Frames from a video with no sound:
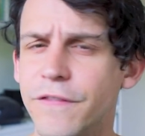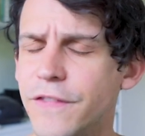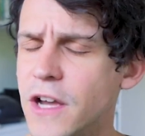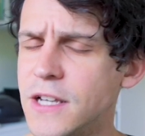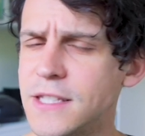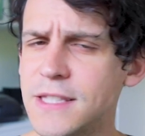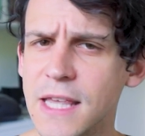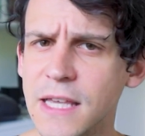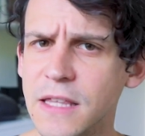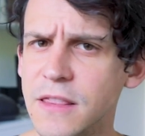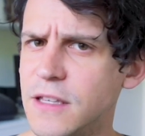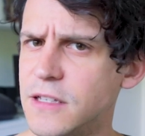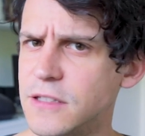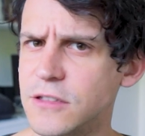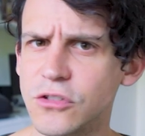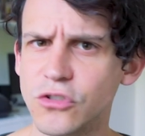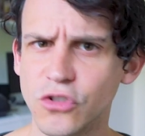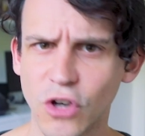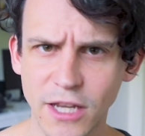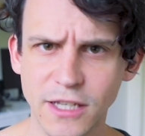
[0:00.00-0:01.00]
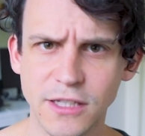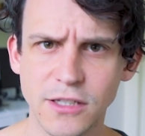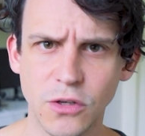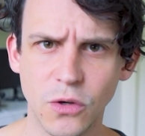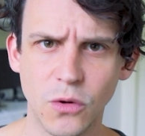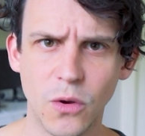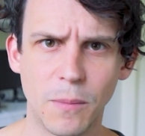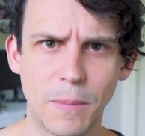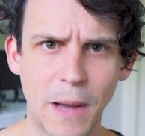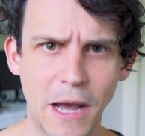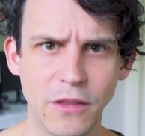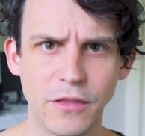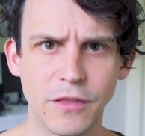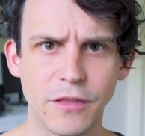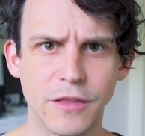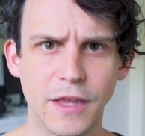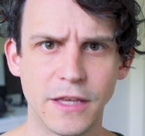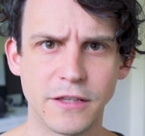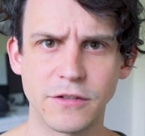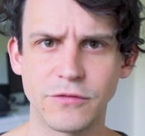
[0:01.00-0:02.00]
first thing that strikes you
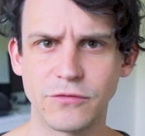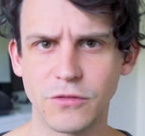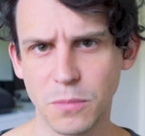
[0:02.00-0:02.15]
about this